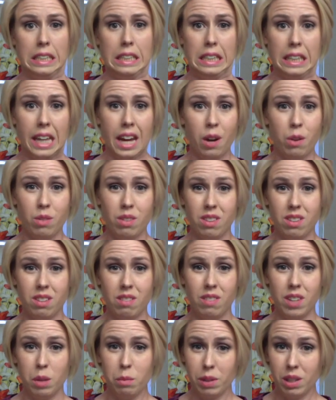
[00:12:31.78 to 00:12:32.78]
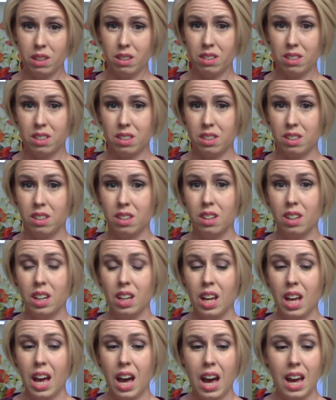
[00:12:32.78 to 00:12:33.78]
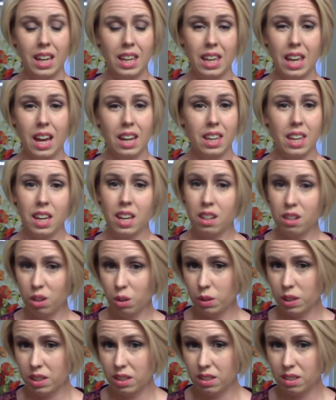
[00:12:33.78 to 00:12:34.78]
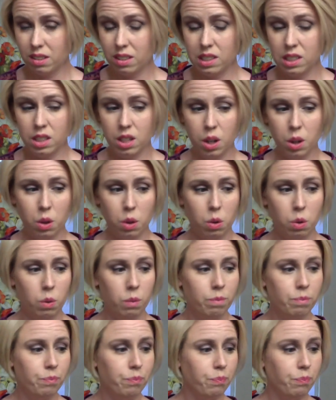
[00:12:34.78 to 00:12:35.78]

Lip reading: thousands of emails. I can't do it. So